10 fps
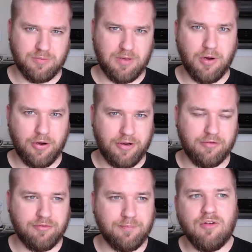be a part
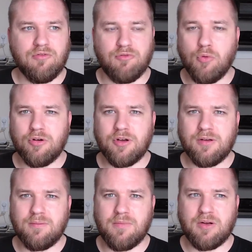of.
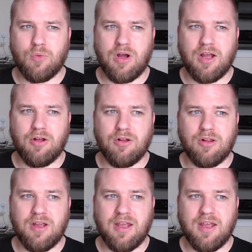Ford, meanwhile,